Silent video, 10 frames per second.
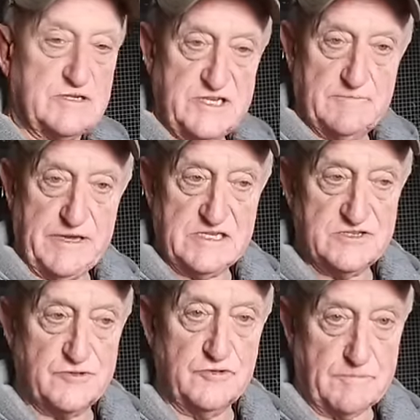ship
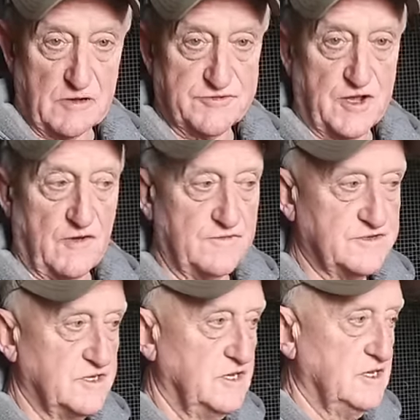pigeons to the post
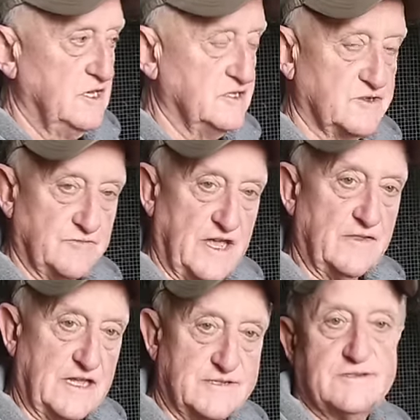office. And so now
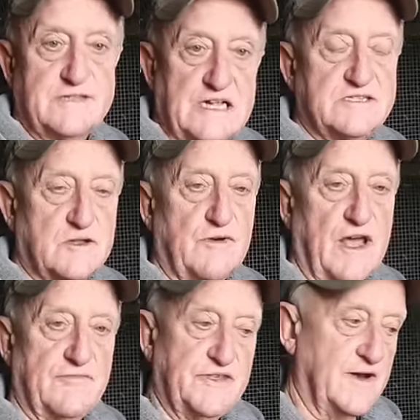that's the
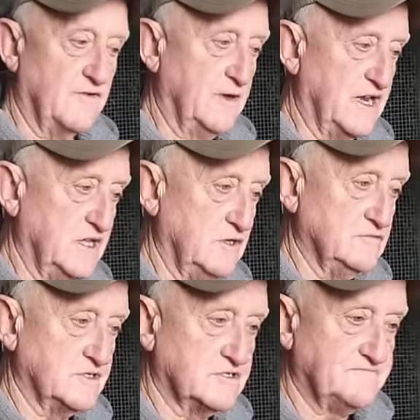route that everybody
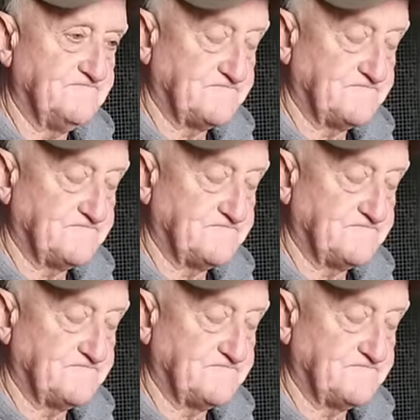uses.